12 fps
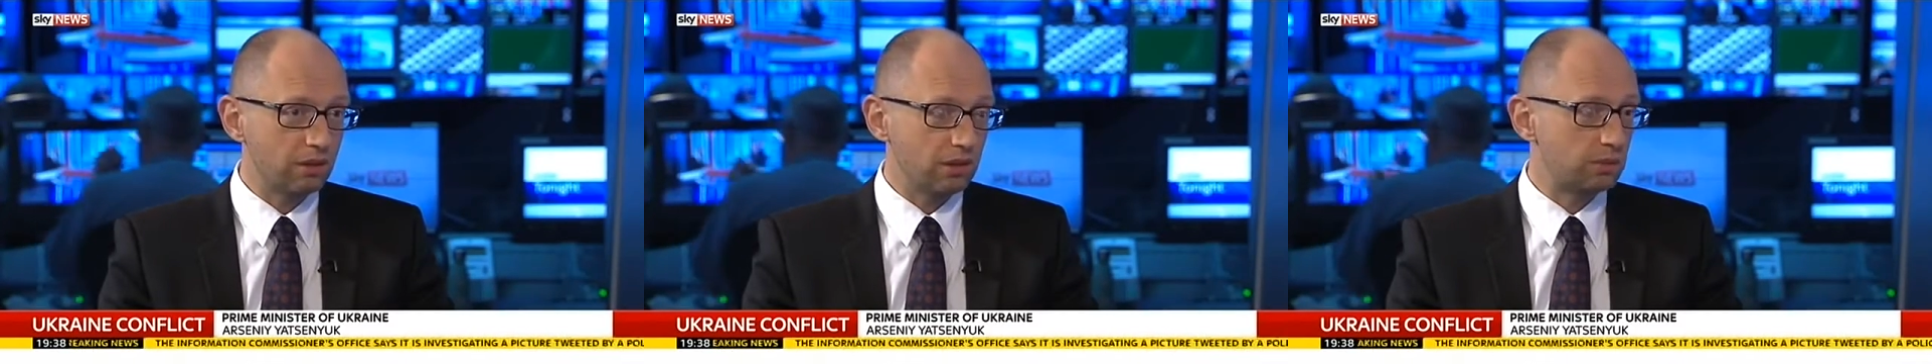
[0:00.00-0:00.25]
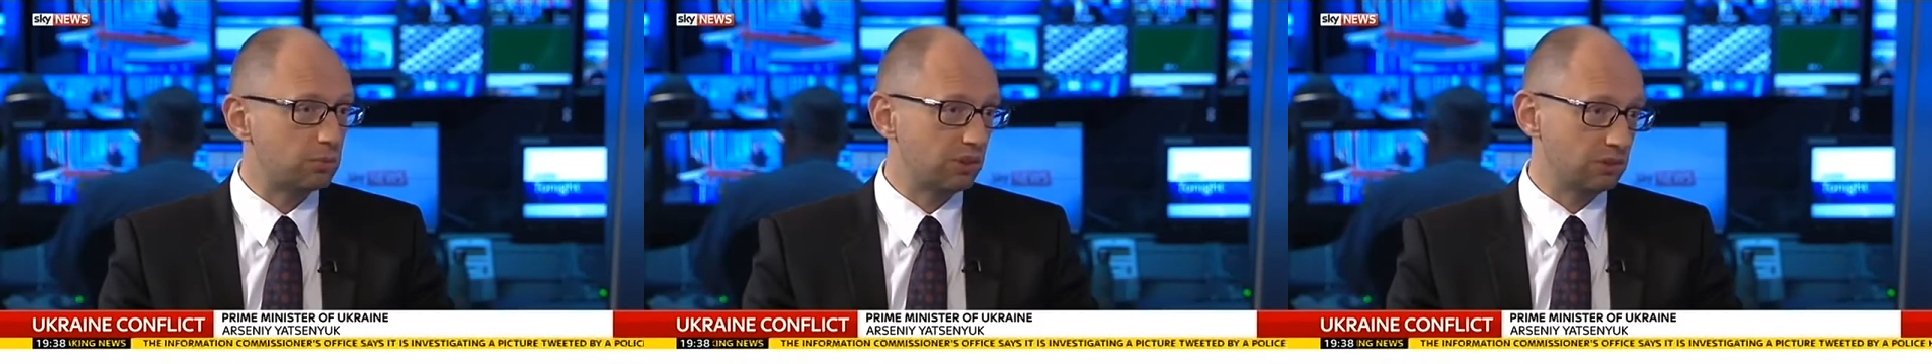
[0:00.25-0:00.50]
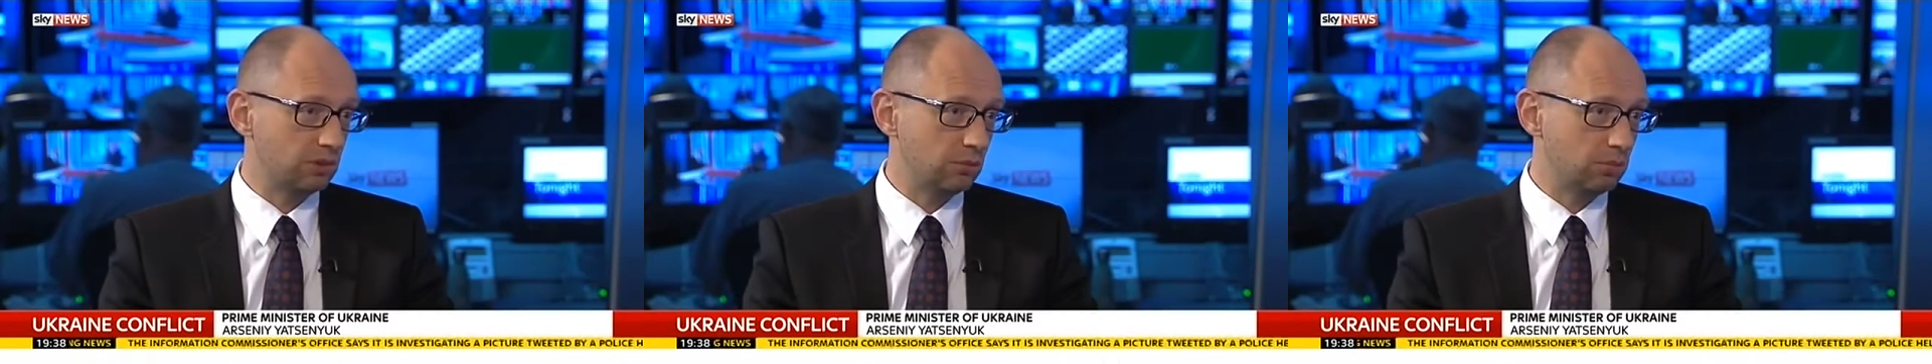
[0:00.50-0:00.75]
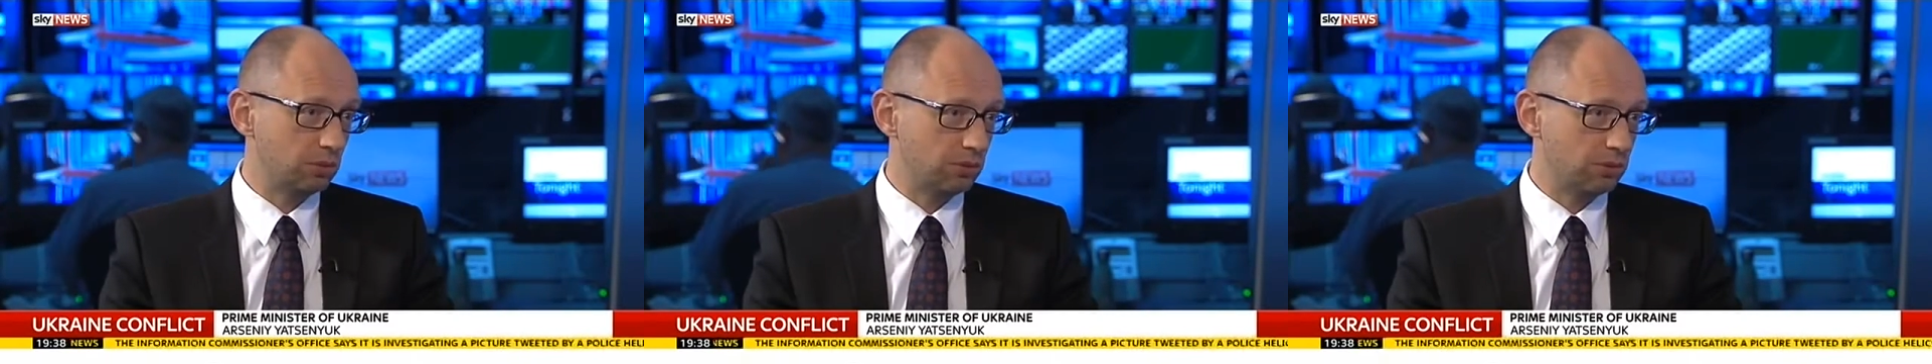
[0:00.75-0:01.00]
is
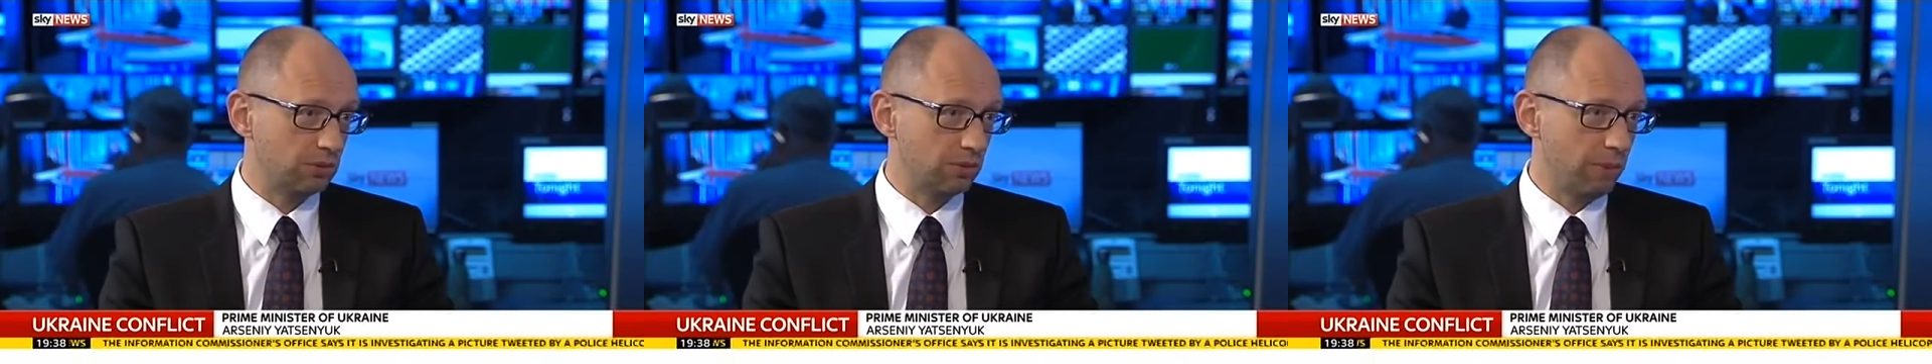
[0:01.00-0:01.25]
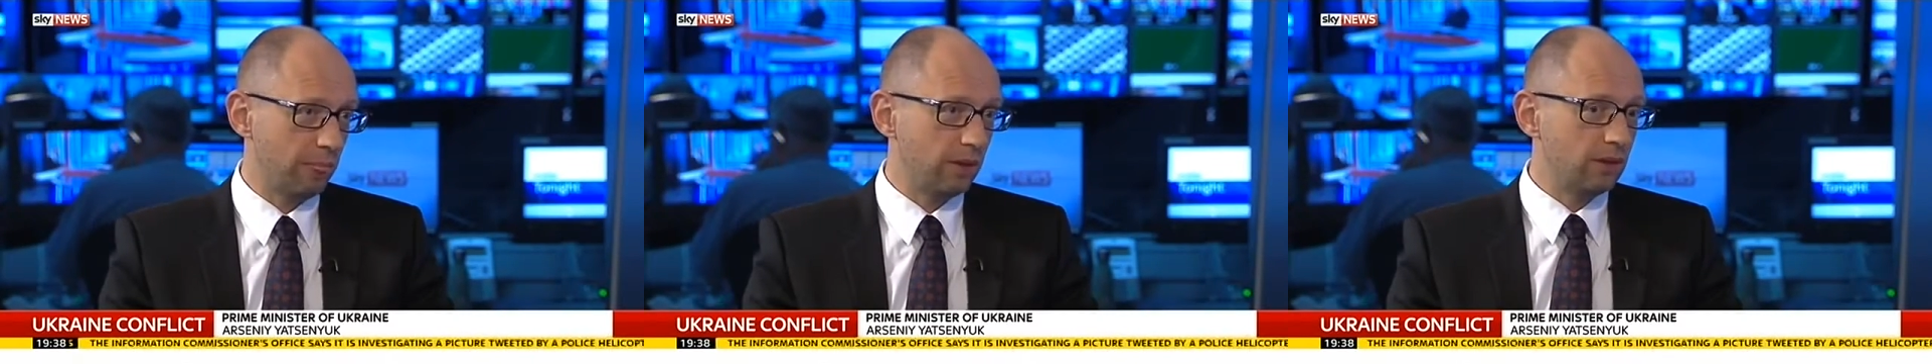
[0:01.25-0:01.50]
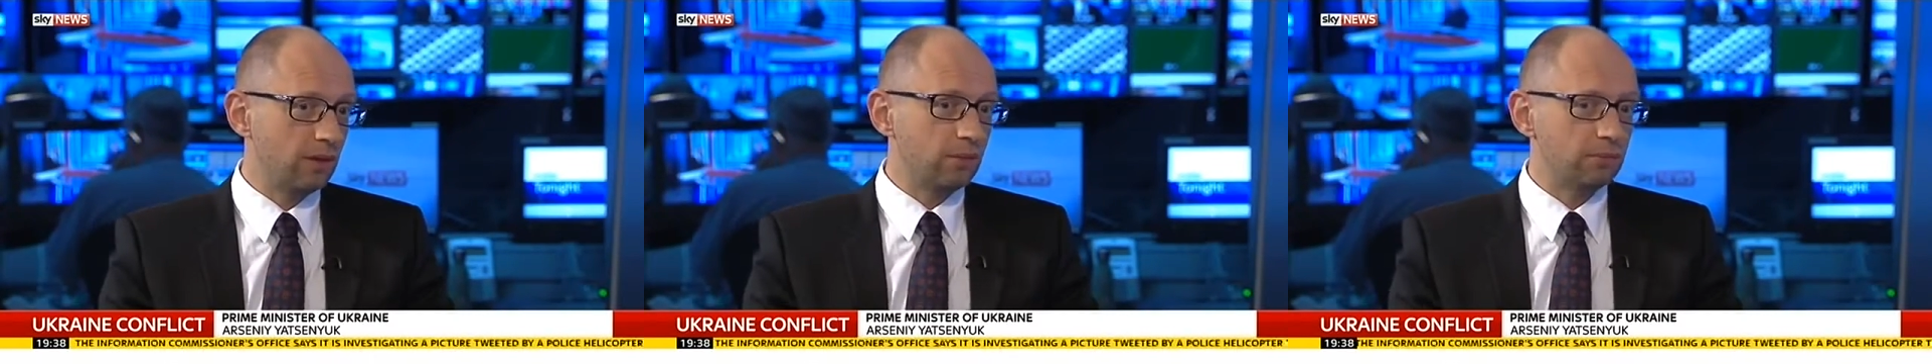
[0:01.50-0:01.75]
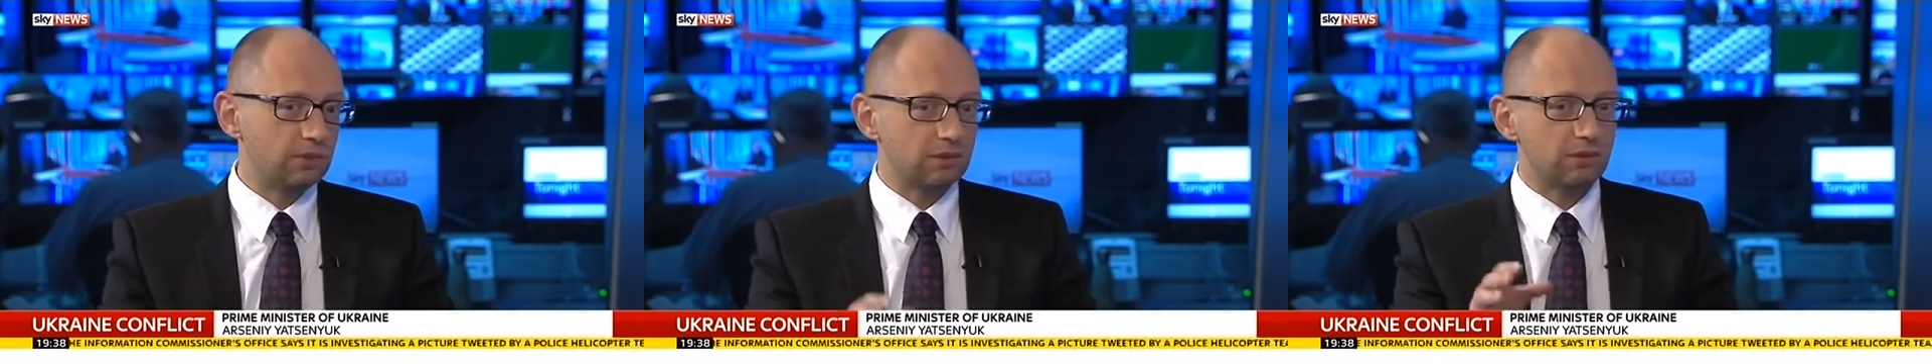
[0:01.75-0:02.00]
President Putin.
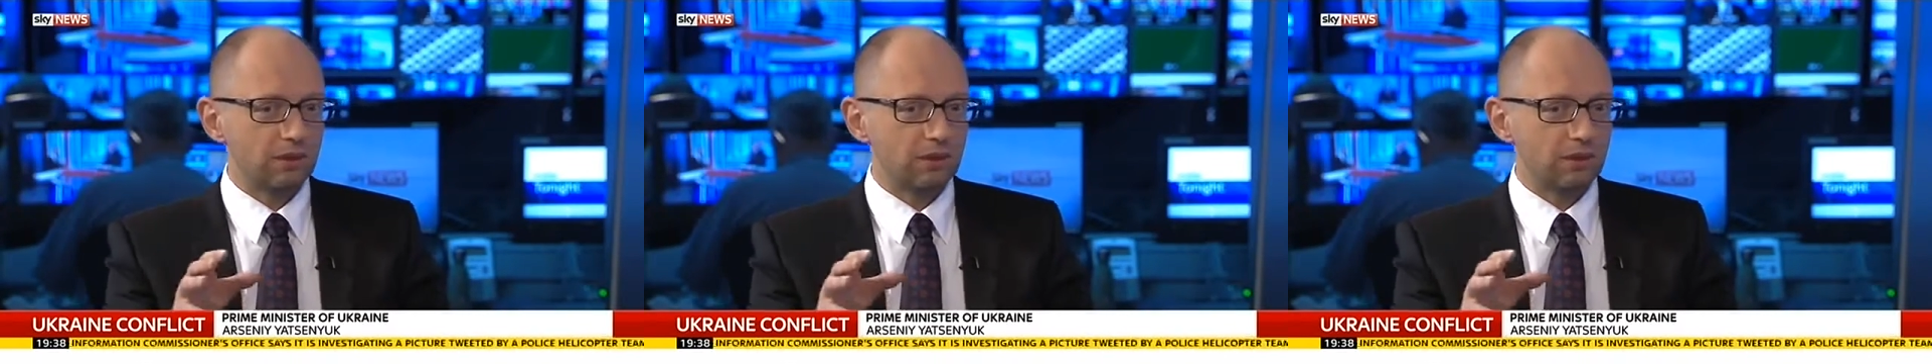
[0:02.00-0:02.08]
But